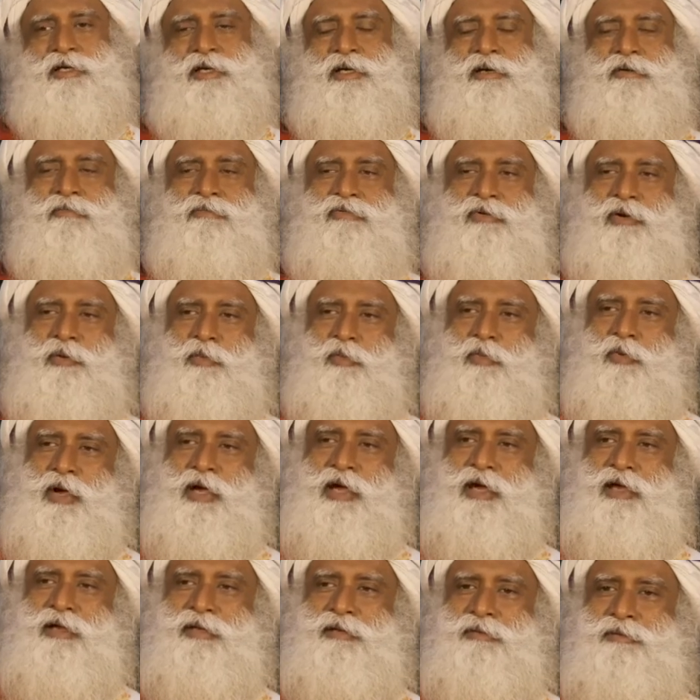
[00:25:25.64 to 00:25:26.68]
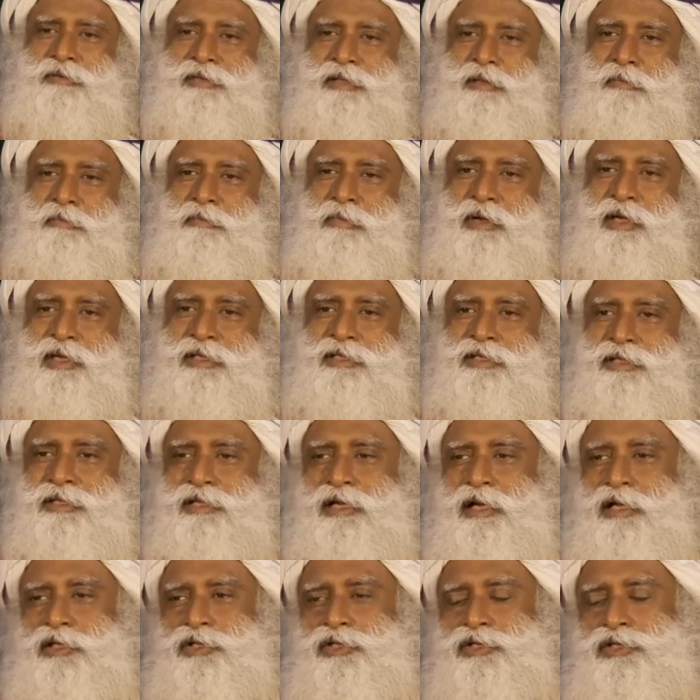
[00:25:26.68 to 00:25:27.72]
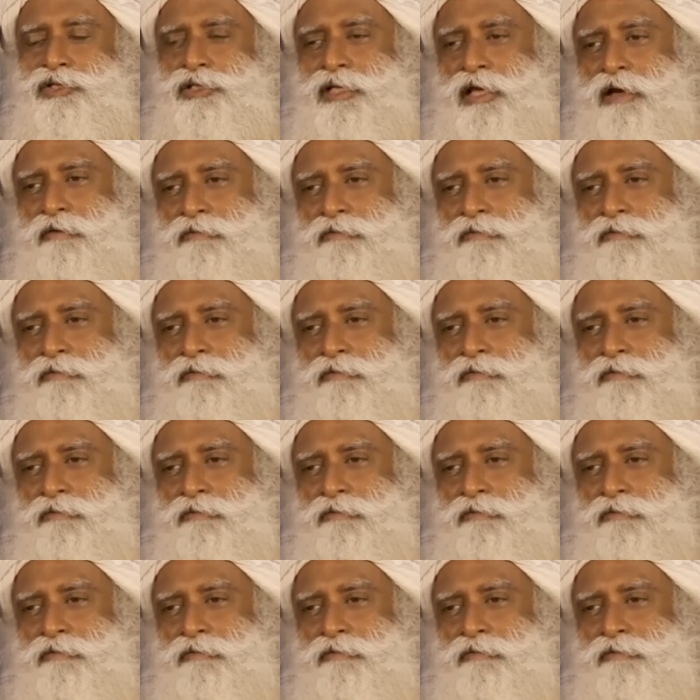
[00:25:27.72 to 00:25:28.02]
from where the major religions have